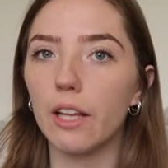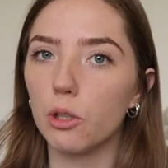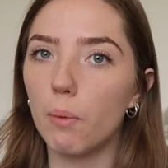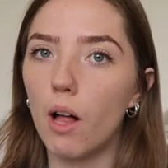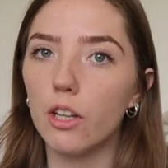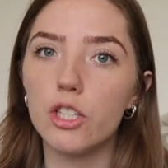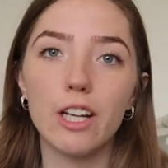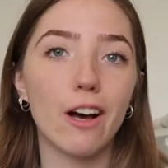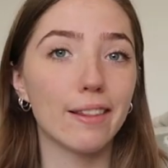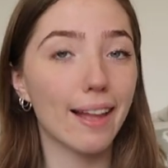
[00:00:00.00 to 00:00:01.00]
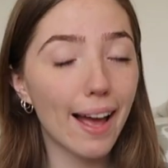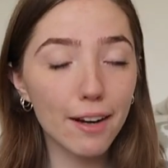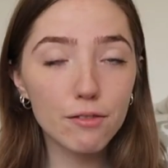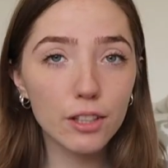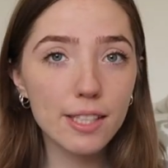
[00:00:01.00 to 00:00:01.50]
anthropology
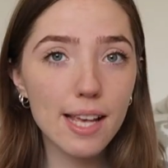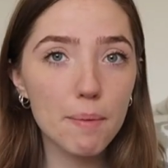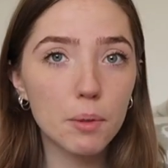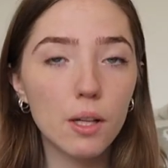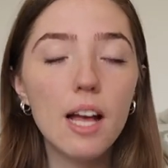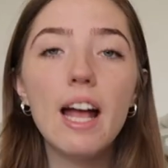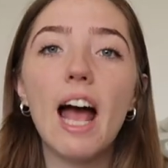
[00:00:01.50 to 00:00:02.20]
online, for example,